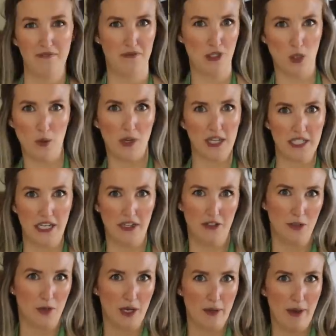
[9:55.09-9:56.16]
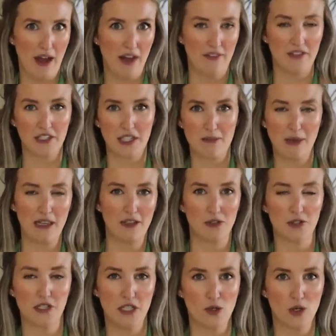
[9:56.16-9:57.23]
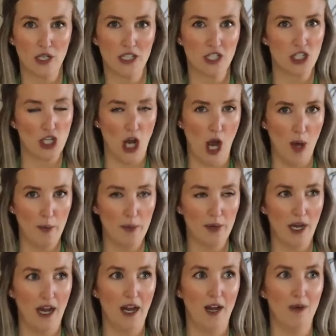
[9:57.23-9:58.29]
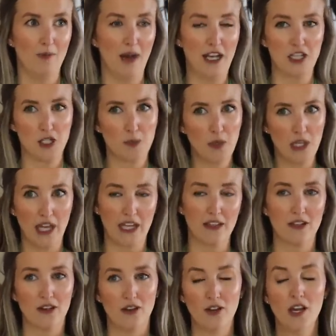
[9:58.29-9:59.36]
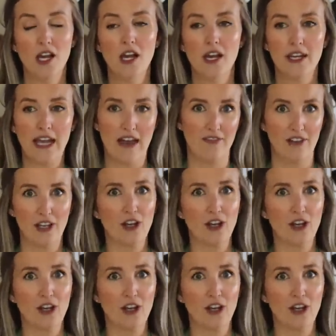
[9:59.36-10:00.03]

don't want to tell anyone about it. It feels like my little secret shop. I just put like little cafe